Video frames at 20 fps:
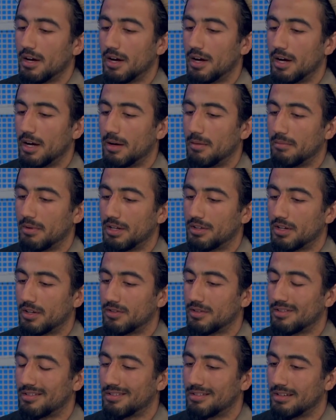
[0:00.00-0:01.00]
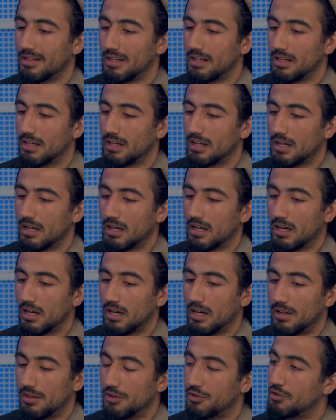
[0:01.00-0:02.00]
Um, it doesn't see
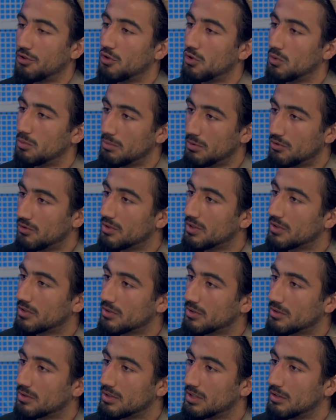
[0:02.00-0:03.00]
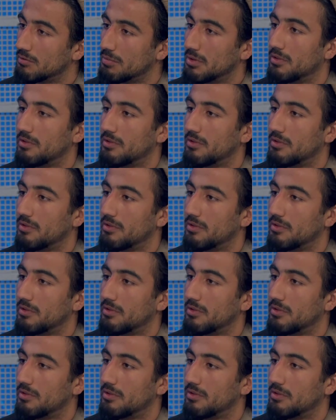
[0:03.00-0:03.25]
uh, the two mutually exclusive,